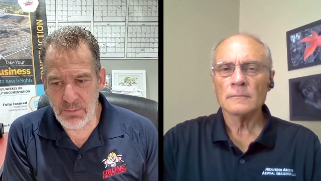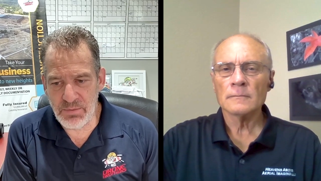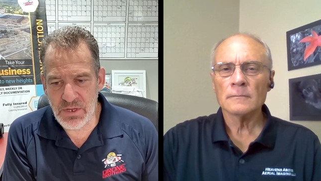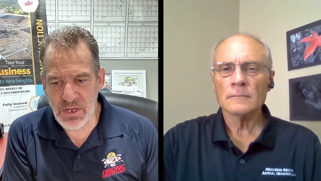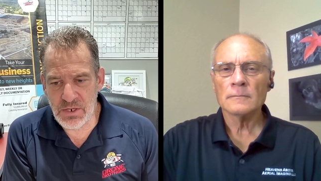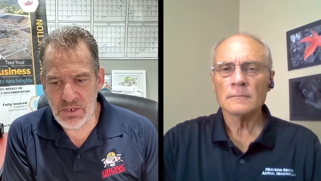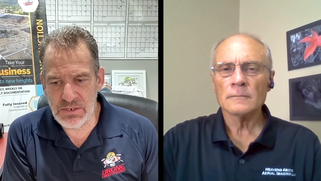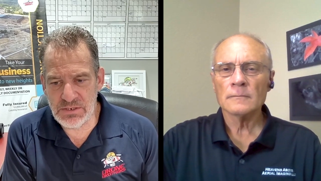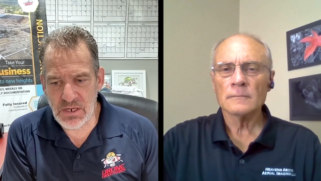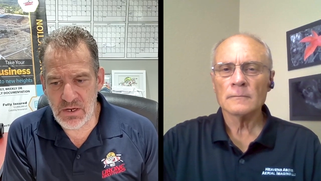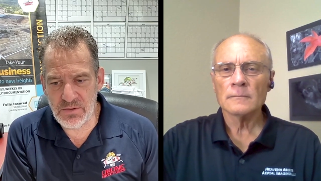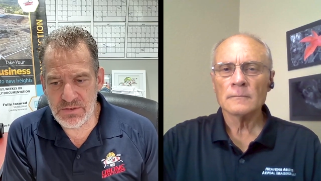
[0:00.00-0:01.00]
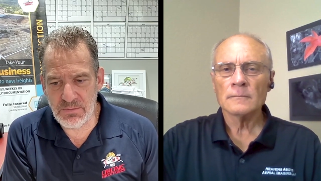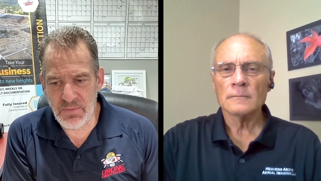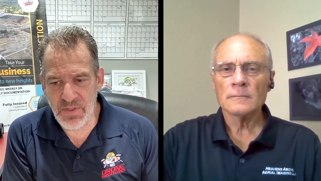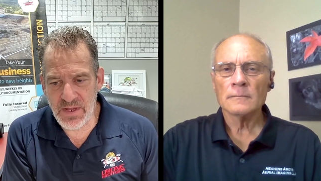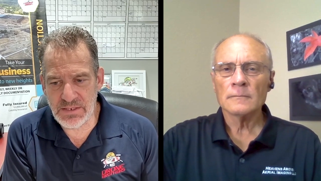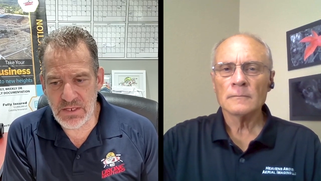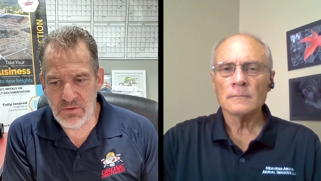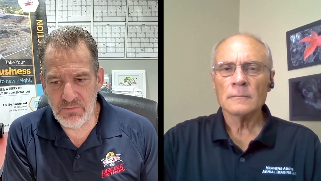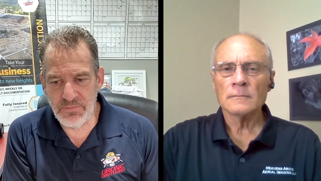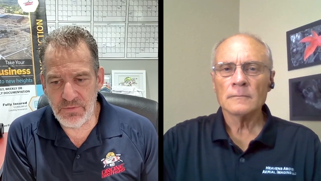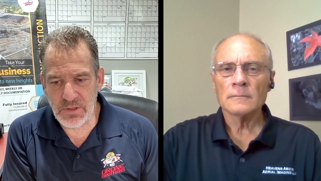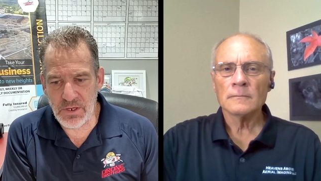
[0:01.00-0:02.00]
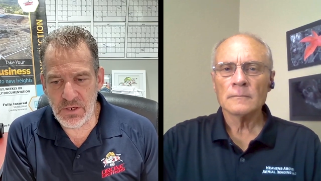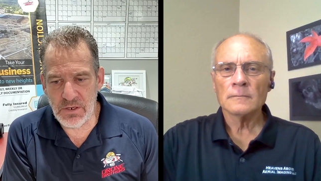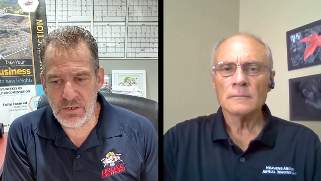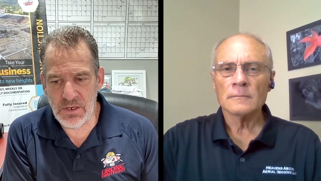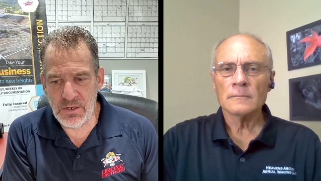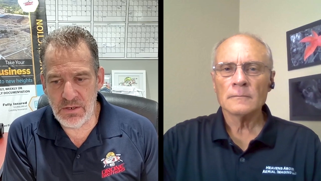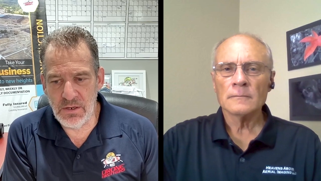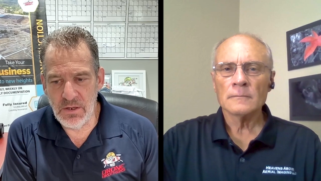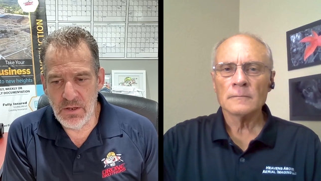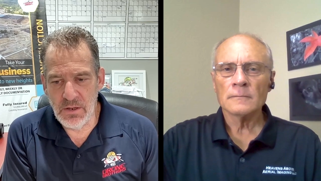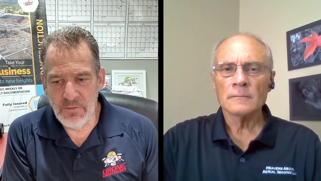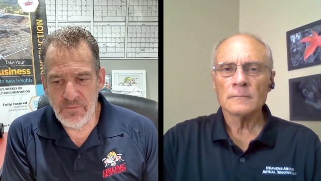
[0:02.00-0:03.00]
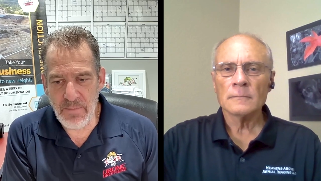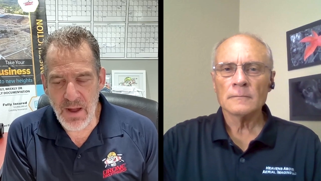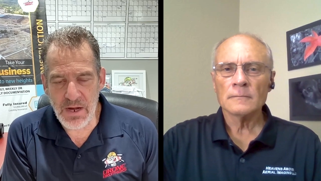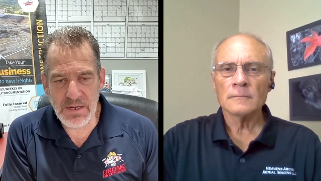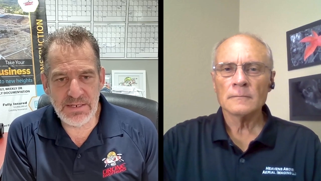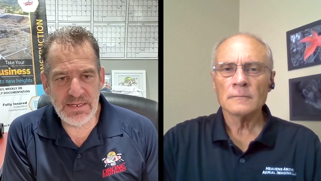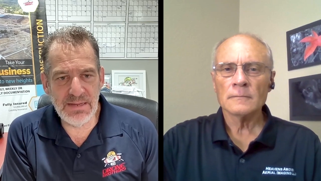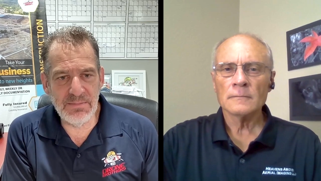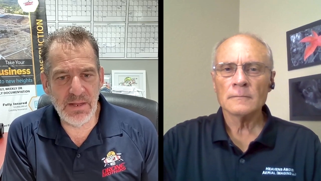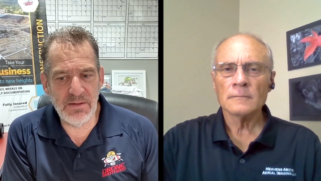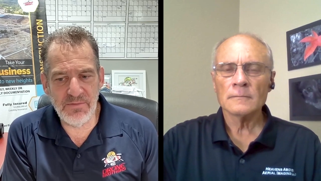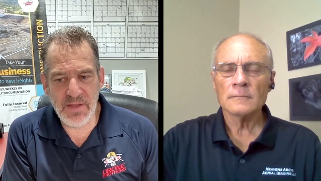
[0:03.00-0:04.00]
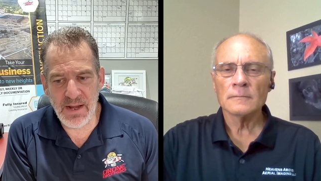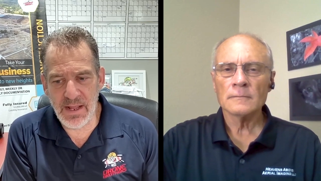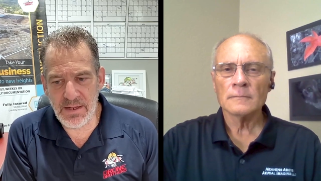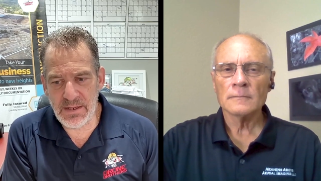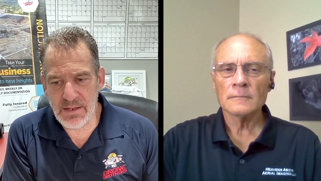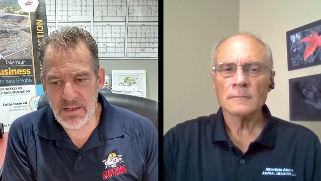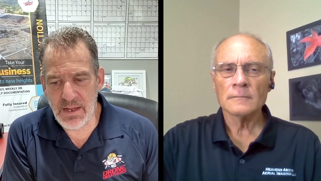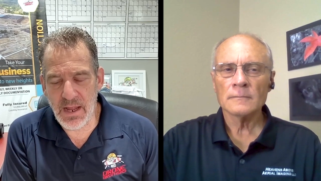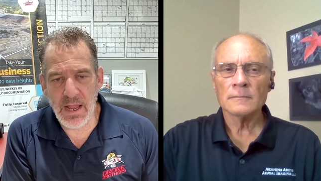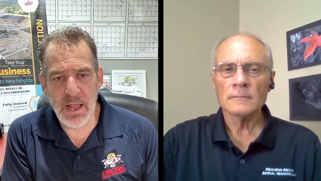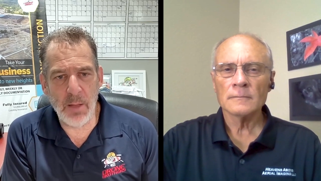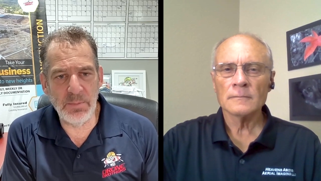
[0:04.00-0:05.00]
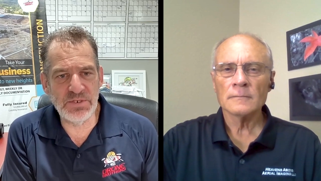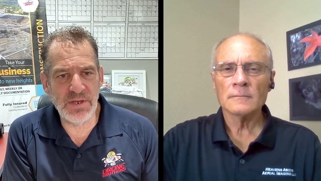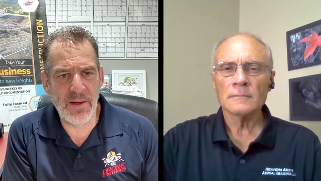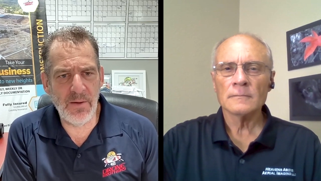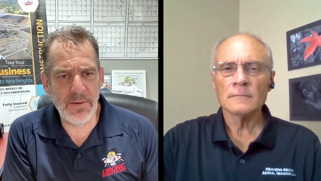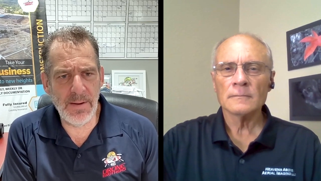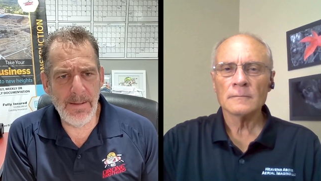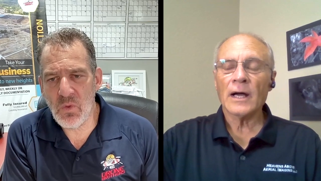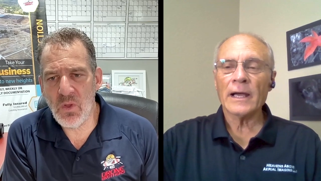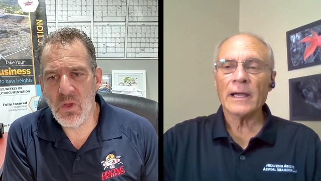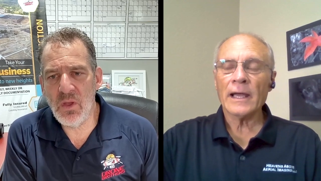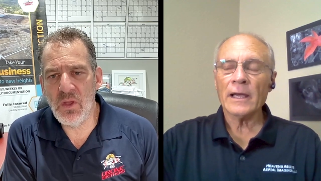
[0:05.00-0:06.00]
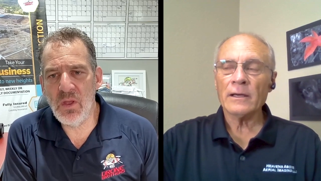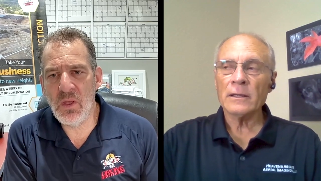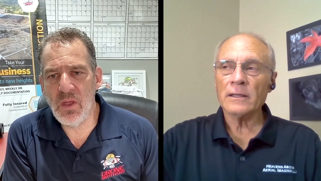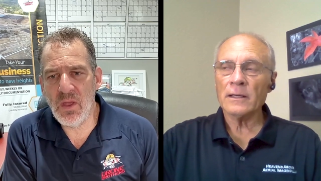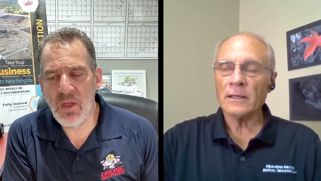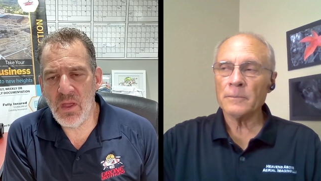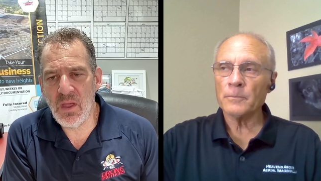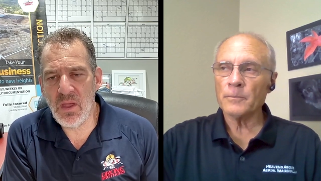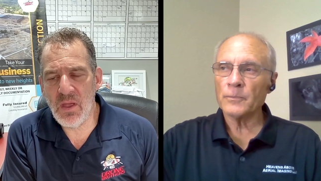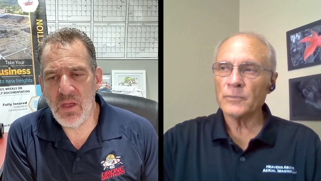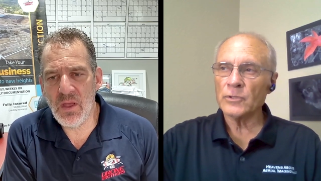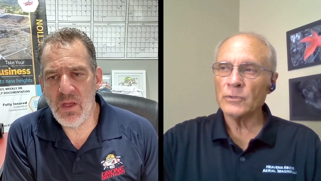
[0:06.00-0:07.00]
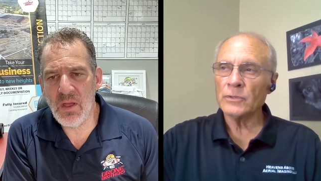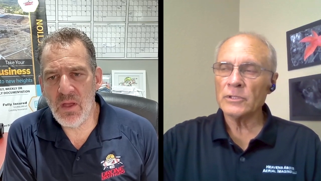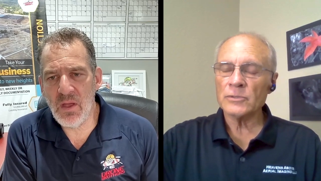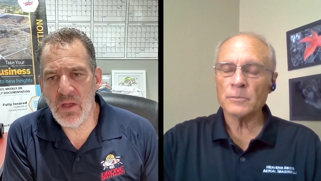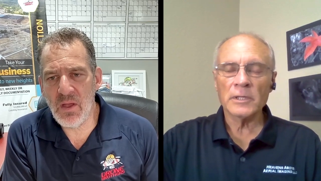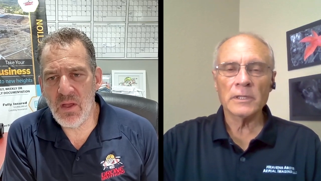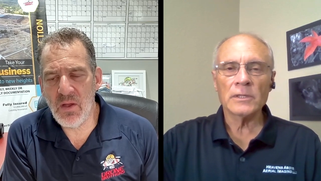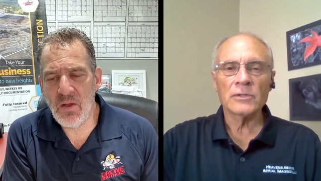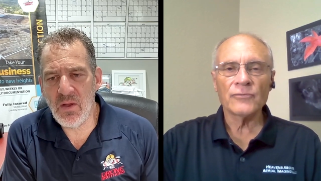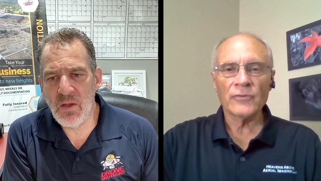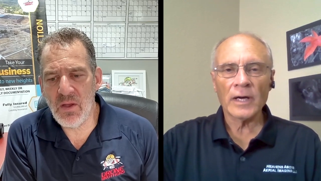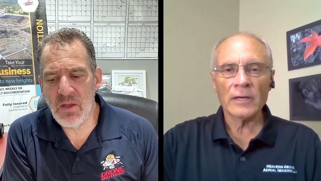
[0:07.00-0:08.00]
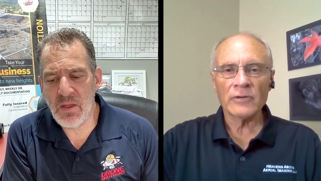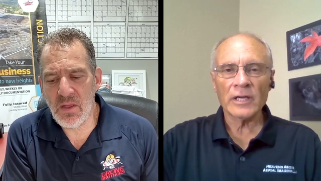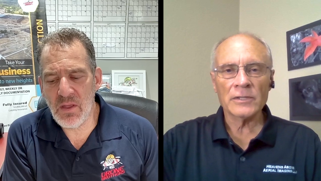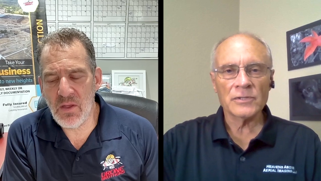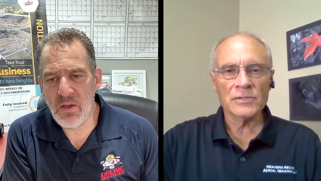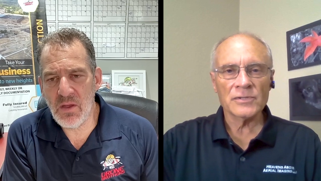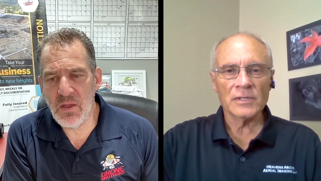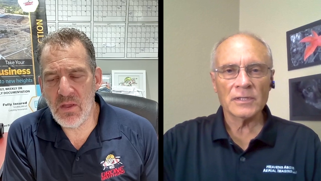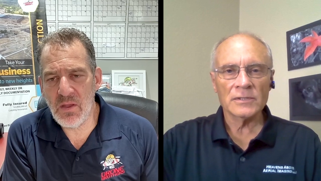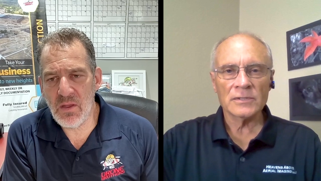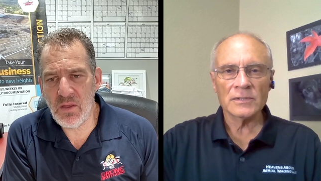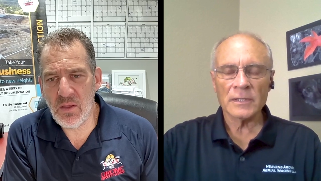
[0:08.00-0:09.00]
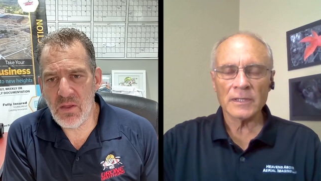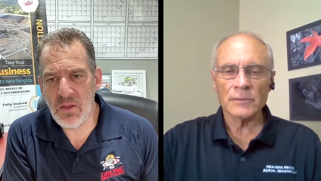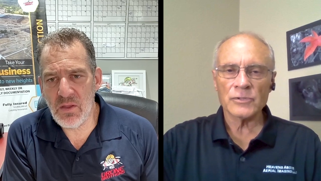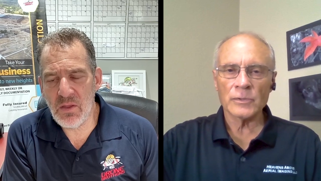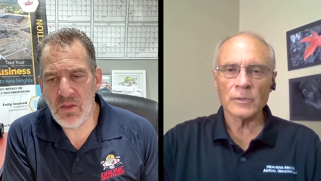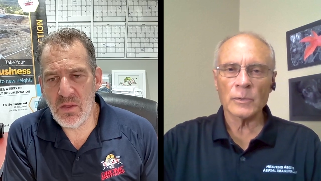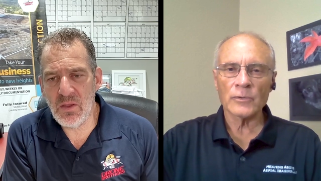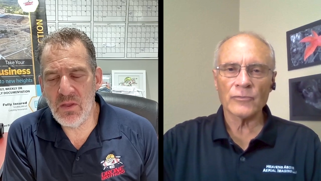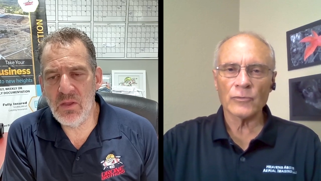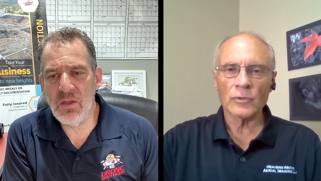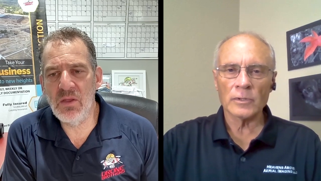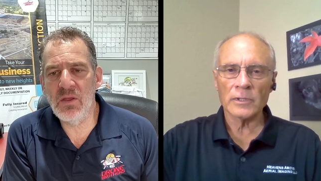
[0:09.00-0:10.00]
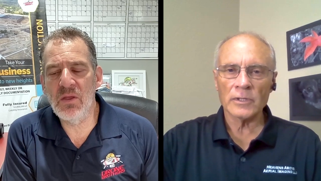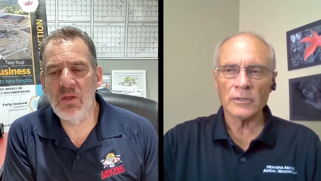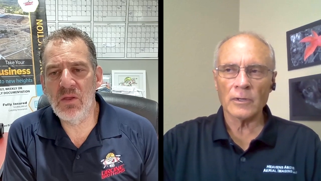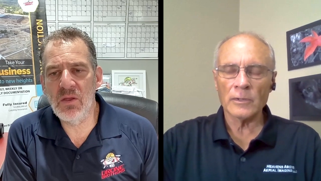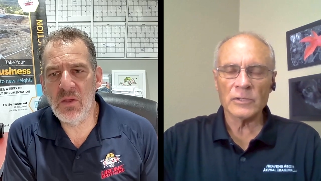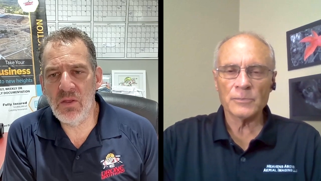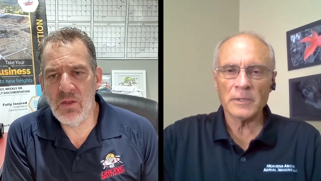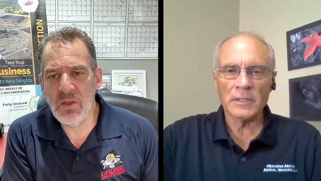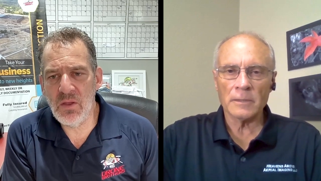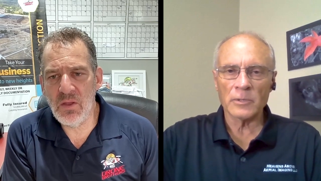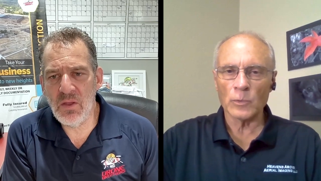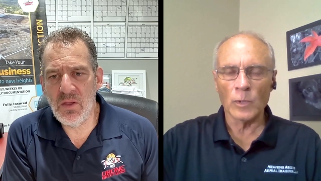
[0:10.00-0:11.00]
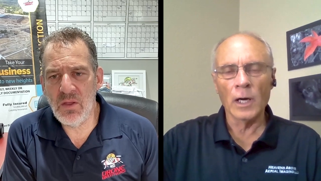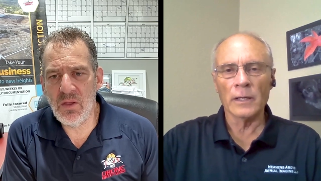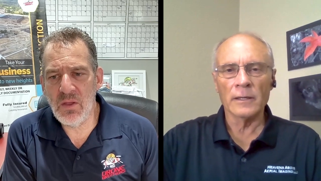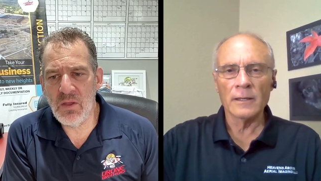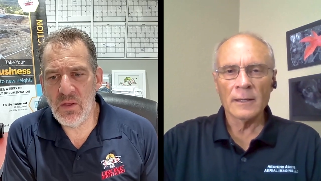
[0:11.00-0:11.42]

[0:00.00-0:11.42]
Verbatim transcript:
Speaker 1: couple years, and are some things that you've learned and from our team that have kind of helped you out?
Speaker 2: I had up to as many as five agencies that I was doing work for, you're always been number one.